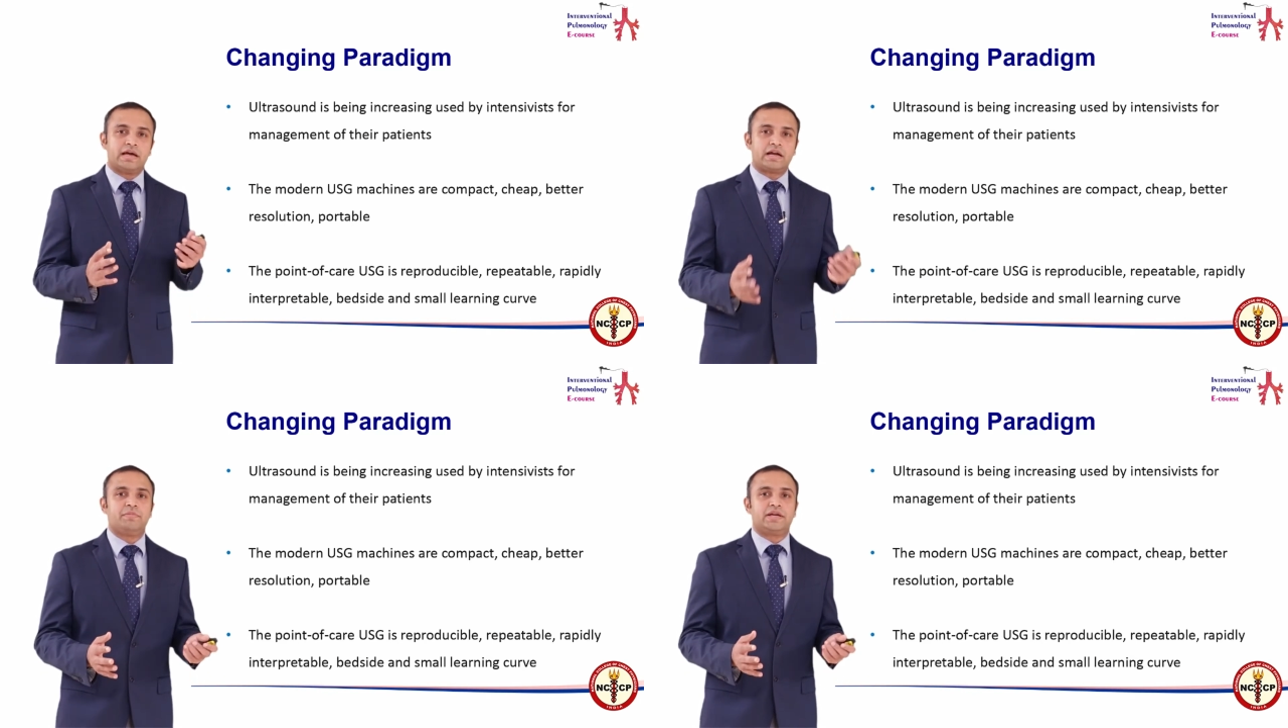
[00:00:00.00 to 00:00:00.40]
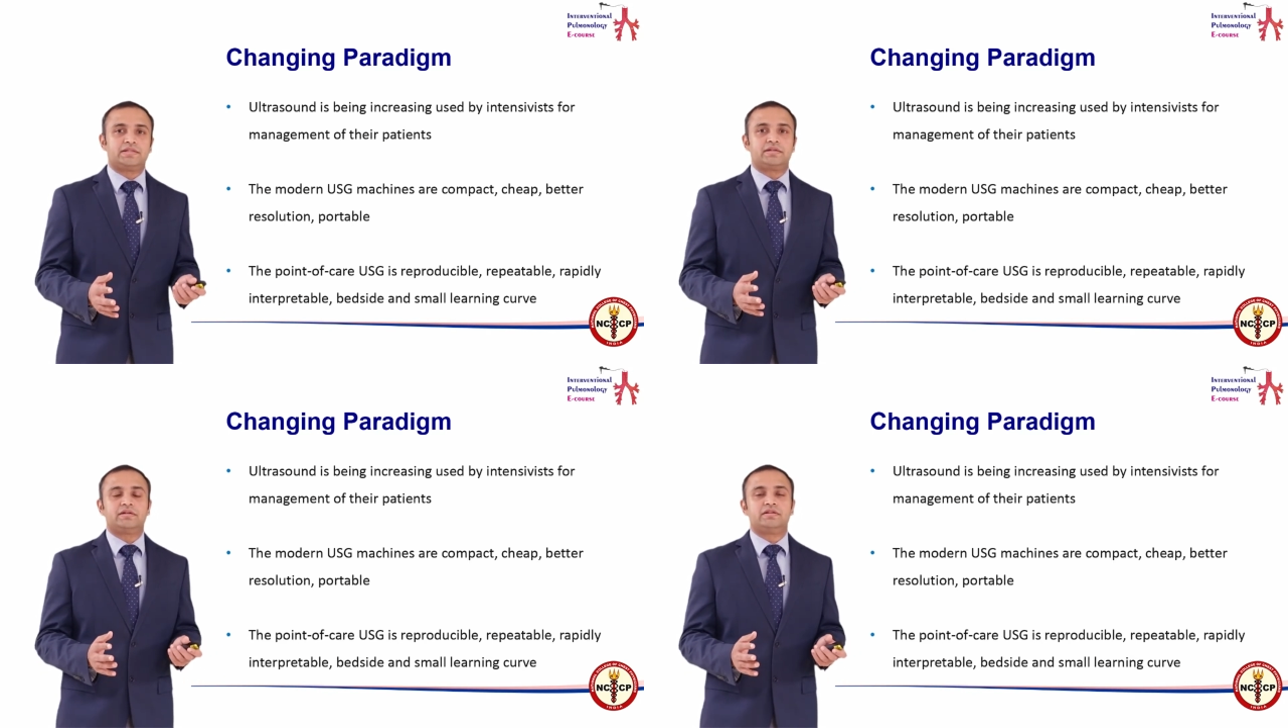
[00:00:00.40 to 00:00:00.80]
That
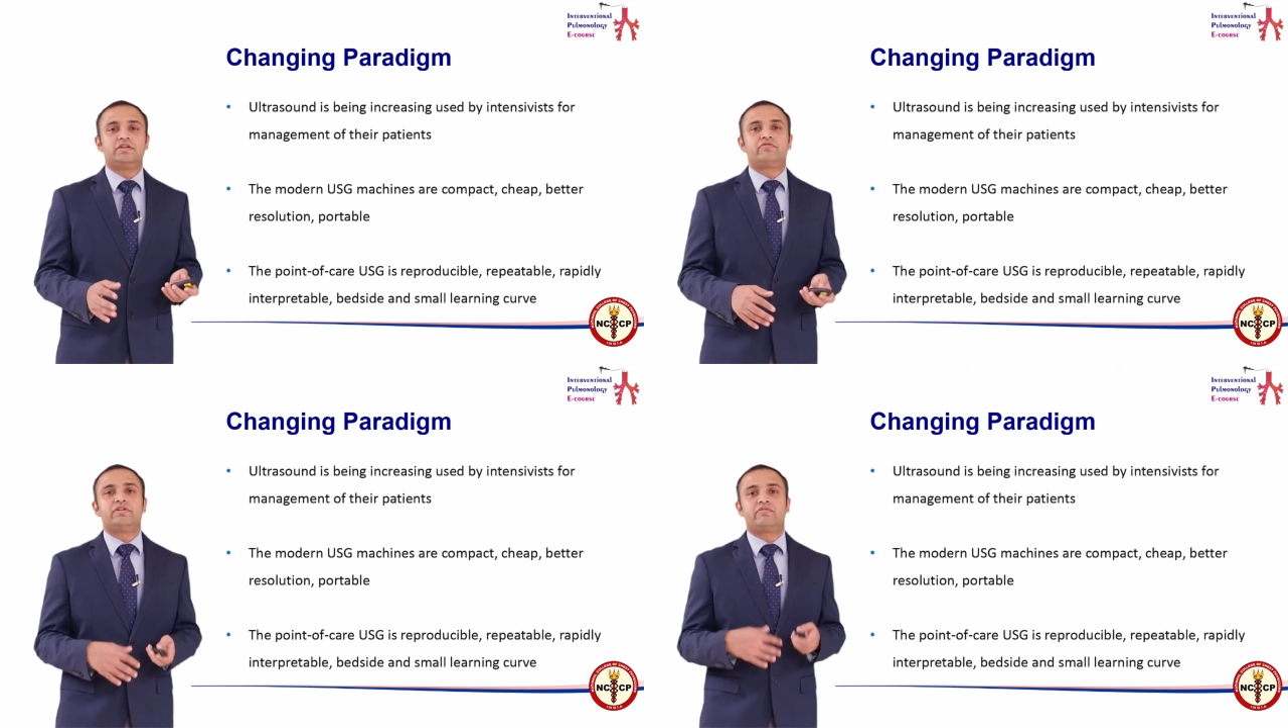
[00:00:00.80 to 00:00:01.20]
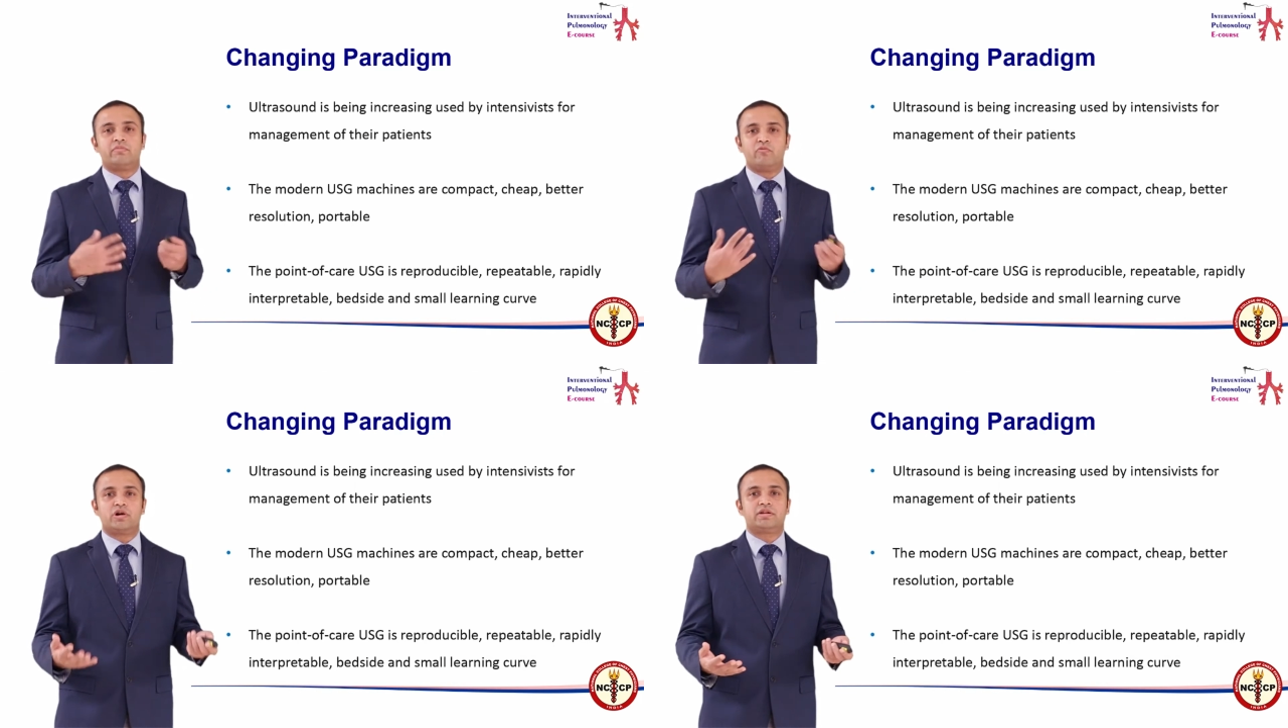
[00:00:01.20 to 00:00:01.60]
makes it different
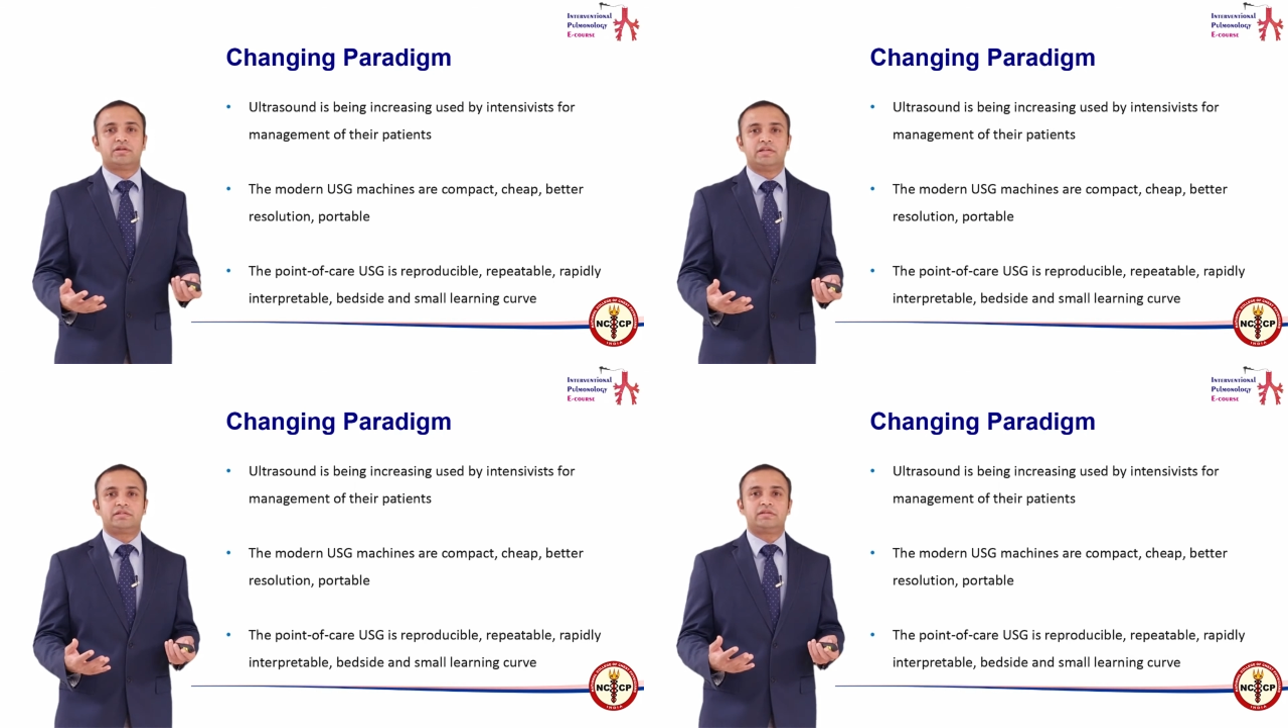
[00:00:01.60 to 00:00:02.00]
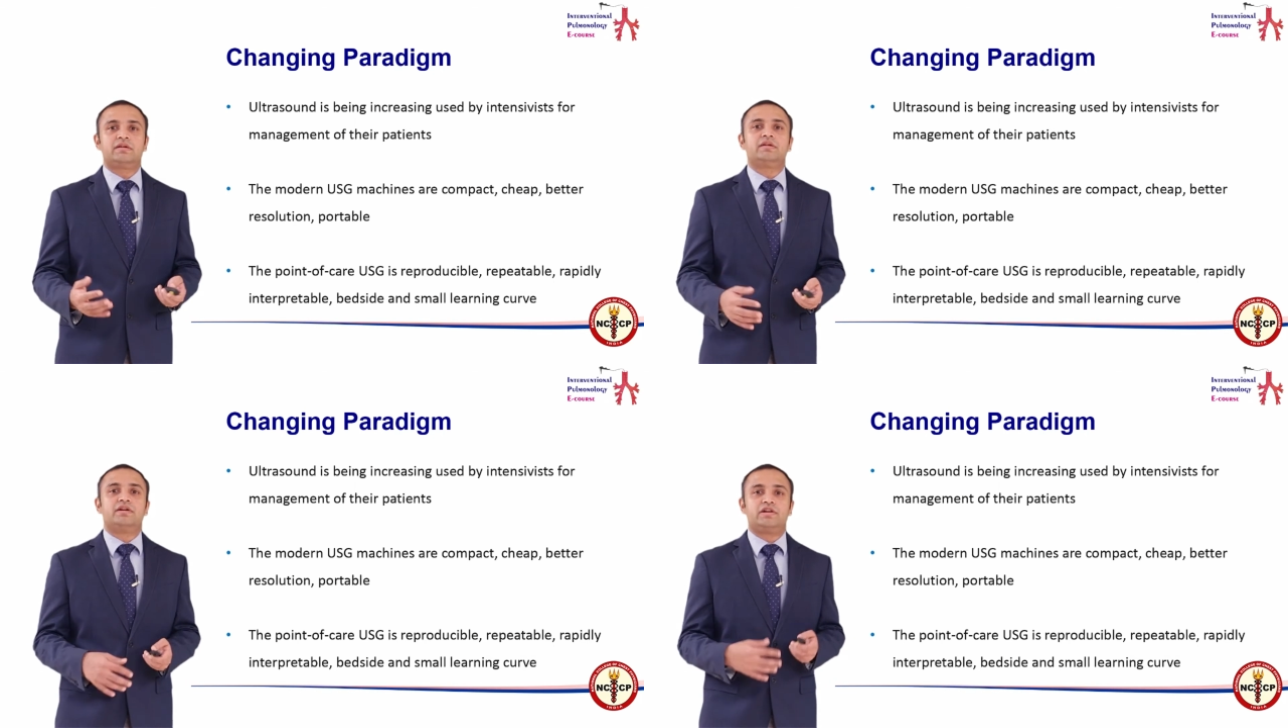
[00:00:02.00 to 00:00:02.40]
from what is
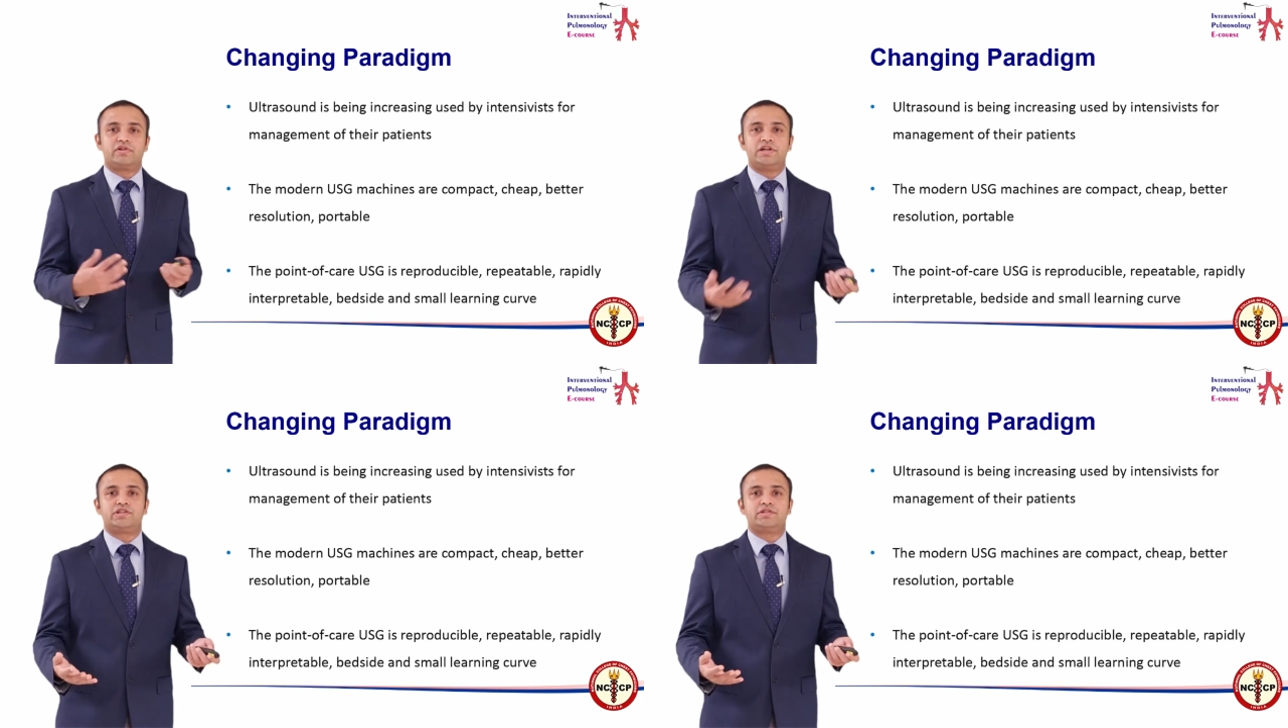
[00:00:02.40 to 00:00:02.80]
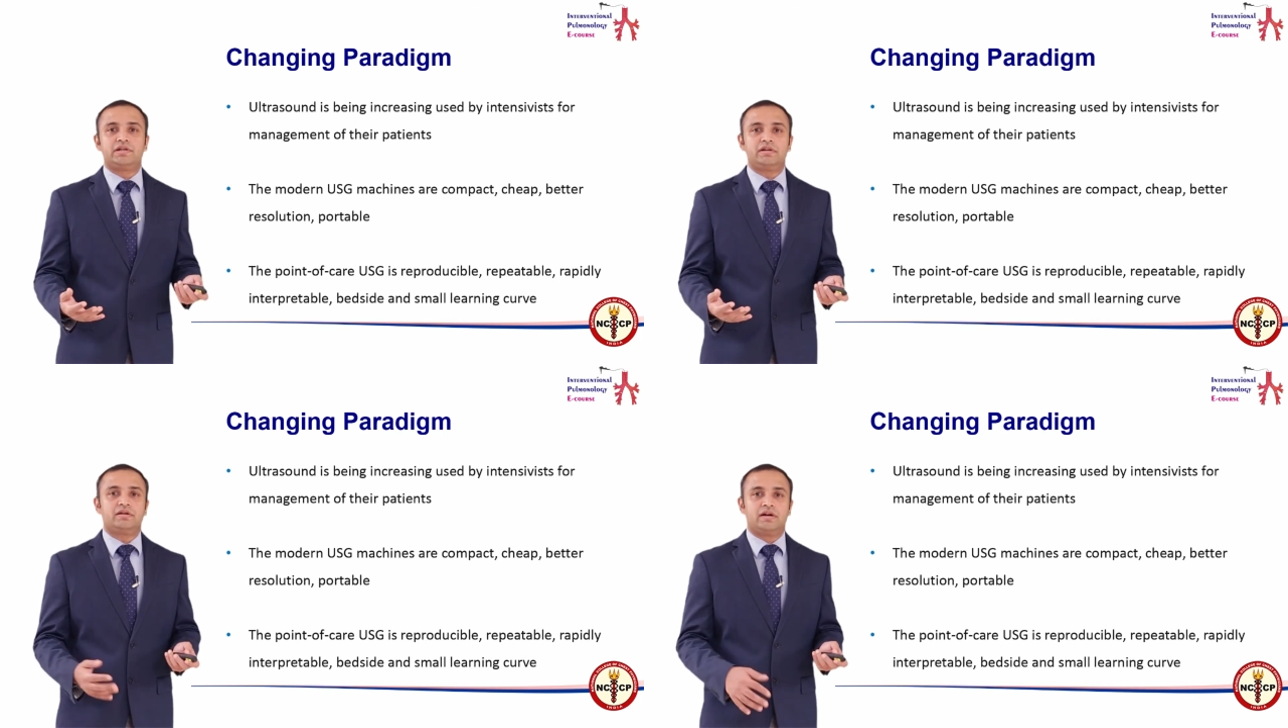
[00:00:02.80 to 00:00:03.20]
a
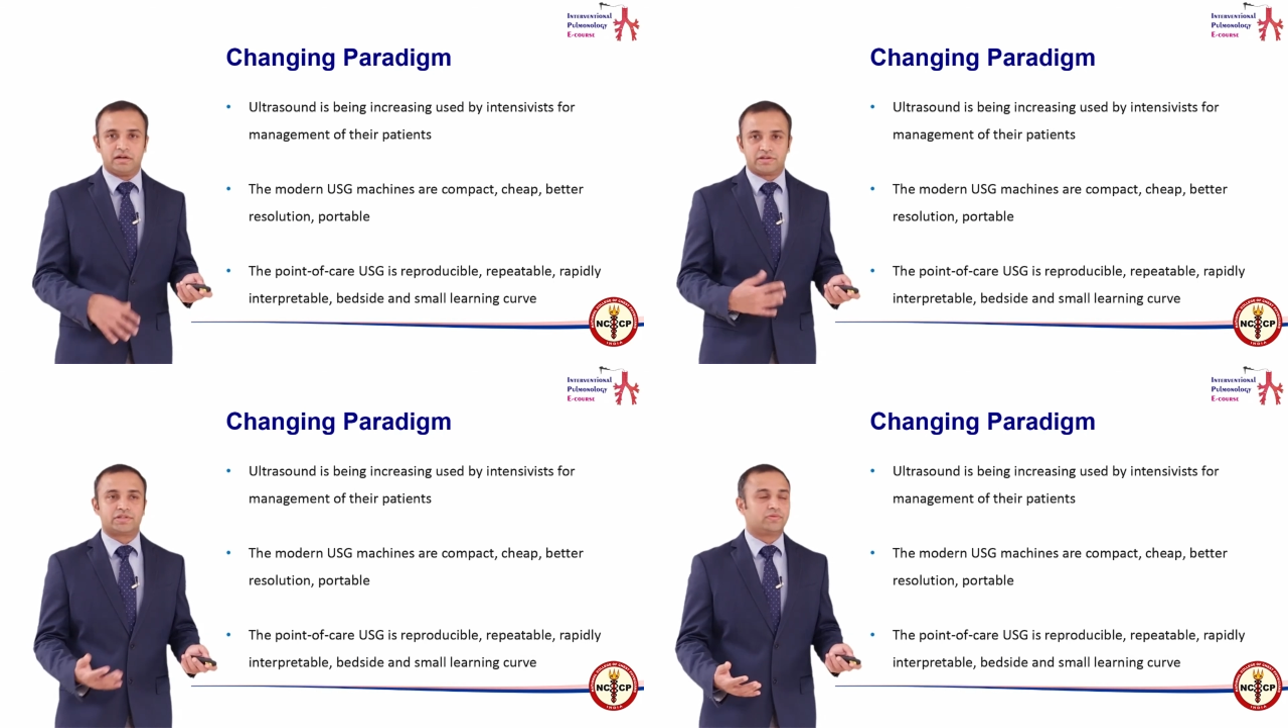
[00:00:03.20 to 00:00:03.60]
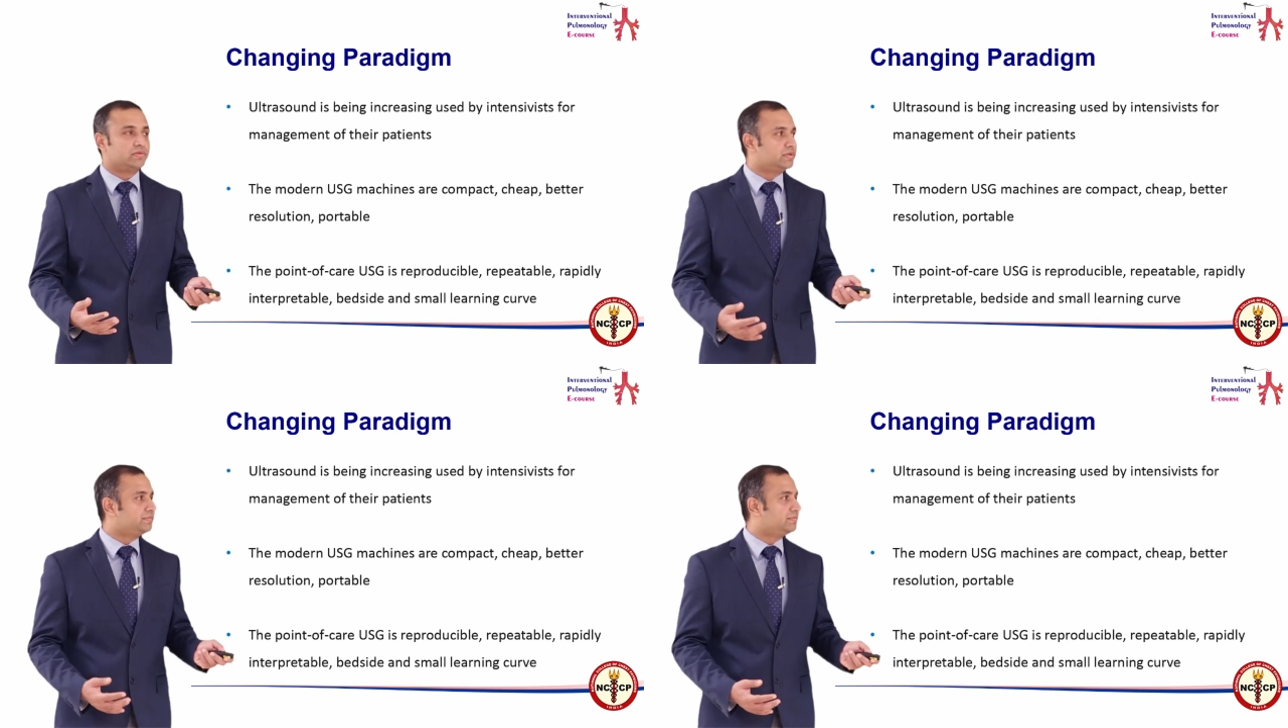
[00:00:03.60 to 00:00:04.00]
traditional ultrasound.